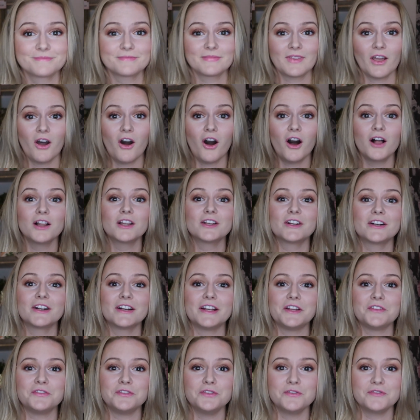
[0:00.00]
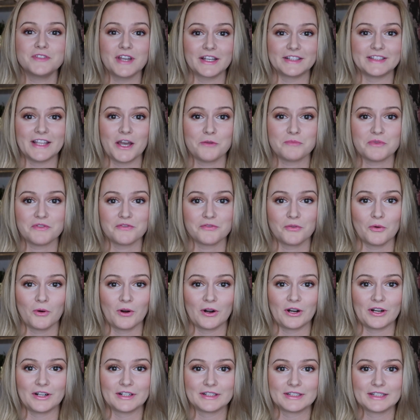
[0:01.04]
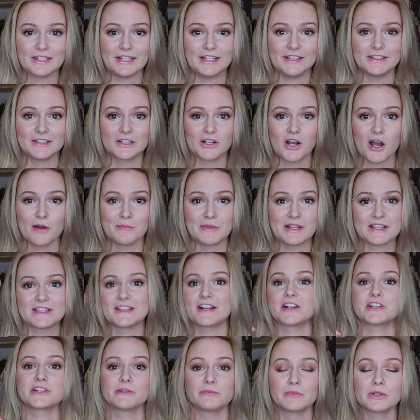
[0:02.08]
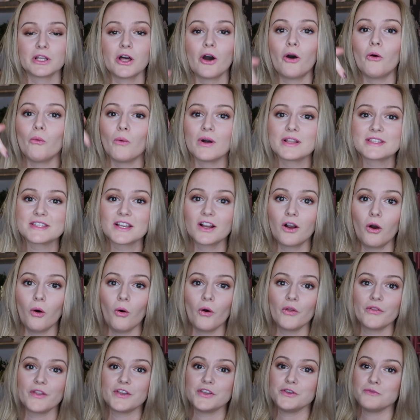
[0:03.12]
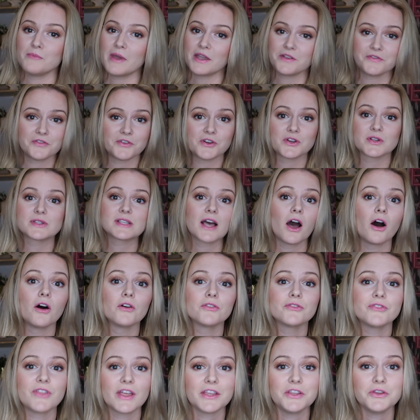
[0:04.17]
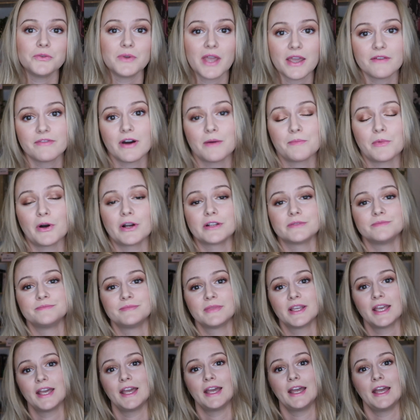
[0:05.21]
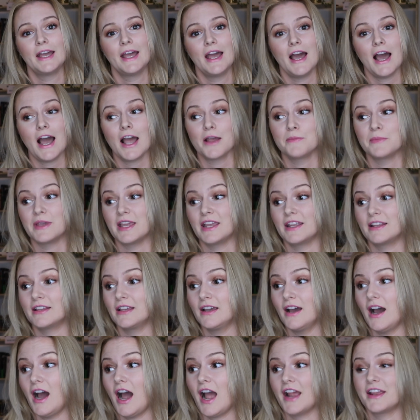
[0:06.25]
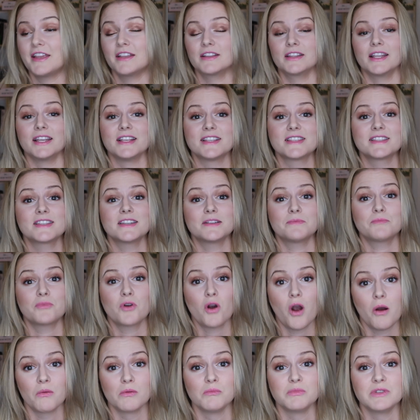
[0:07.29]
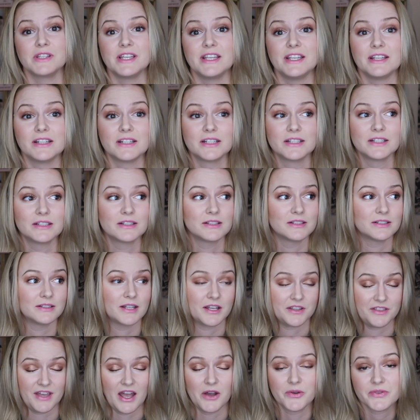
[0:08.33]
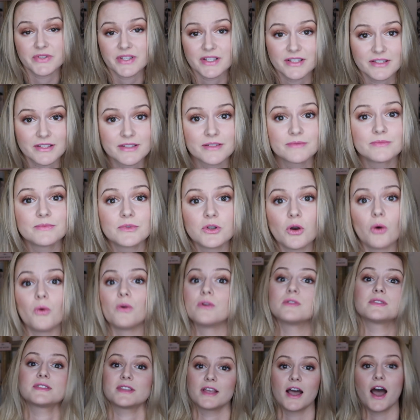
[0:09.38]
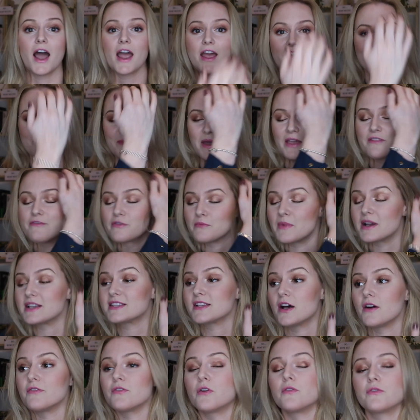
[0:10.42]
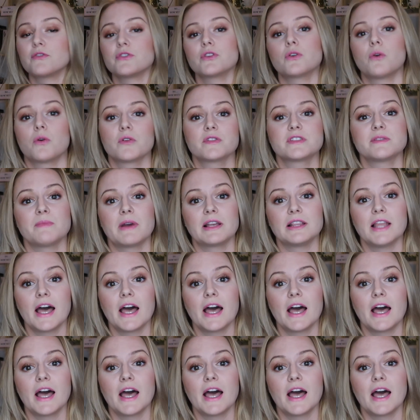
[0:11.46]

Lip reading: Holler if you've done that before in the comment section below. What's a goal that you made for yourself that you gave up on? I mean, I can list probably 1,000 goals that I have made for myself over the course of my